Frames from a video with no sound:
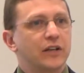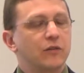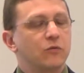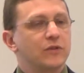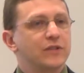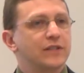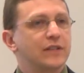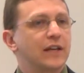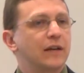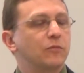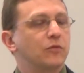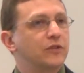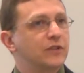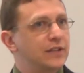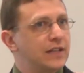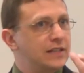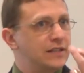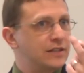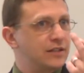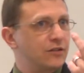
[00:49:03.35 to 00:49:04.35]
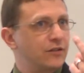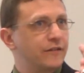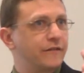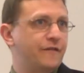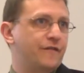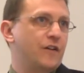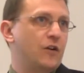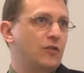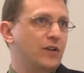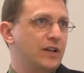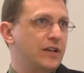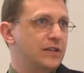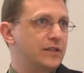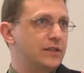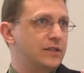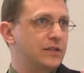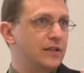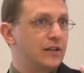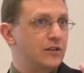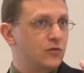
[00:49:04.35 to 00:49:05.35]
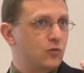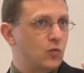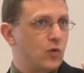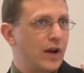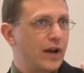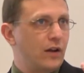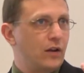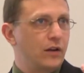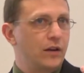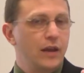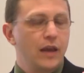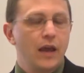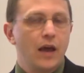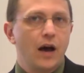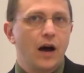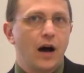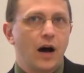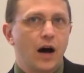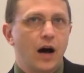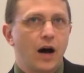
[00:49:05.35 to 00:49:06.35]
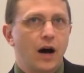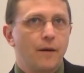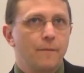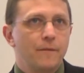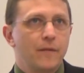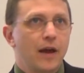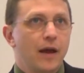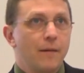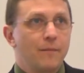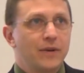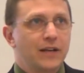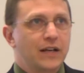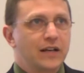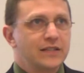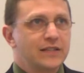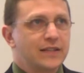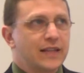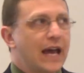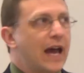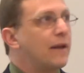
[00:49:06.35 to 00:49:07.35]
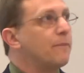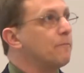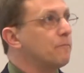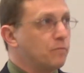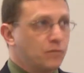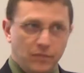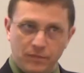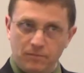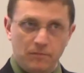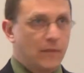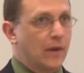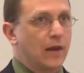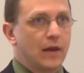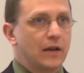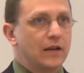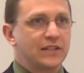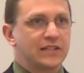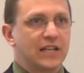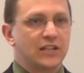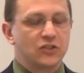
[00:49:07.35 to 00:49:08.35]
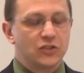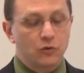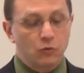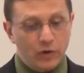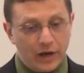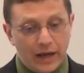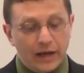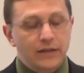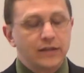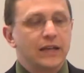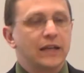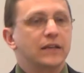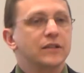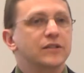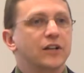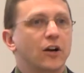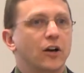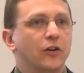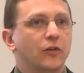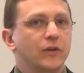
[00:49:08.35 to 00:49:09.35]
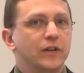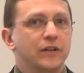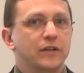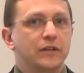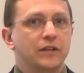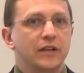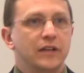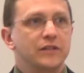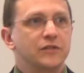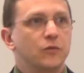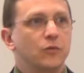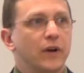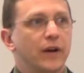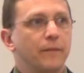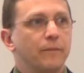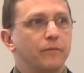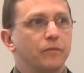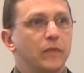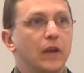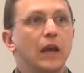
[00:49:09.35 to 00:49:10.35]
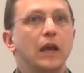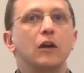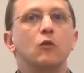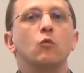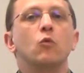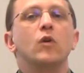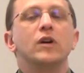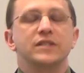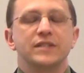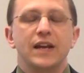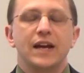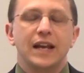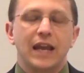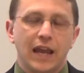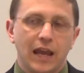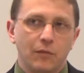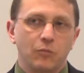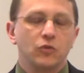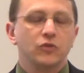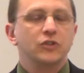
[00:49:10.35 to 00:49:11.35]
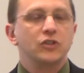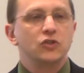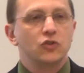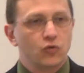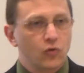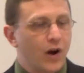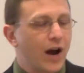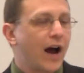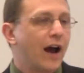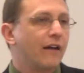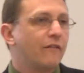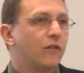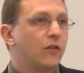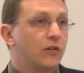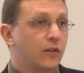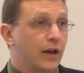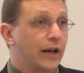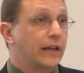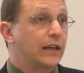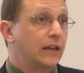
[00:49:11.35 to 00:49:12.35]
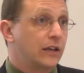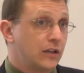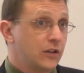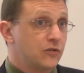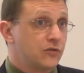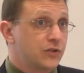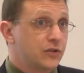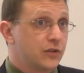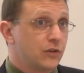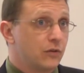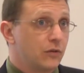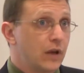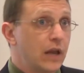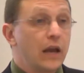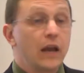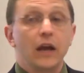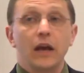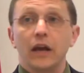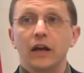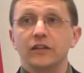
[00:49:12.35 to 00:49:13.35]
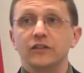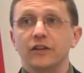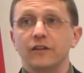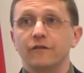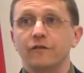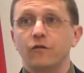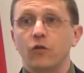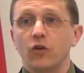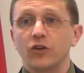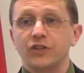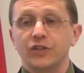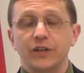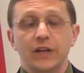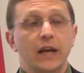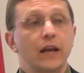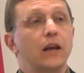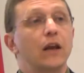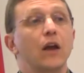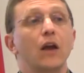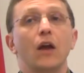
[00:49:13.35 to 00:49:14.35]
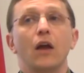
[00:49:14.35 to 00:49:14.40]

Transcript: He wasn't able to necessarily focus as well. Um, and because of that, essentially, we had to take his car keys away. He was not able to drive like he used to. It's unfortunate.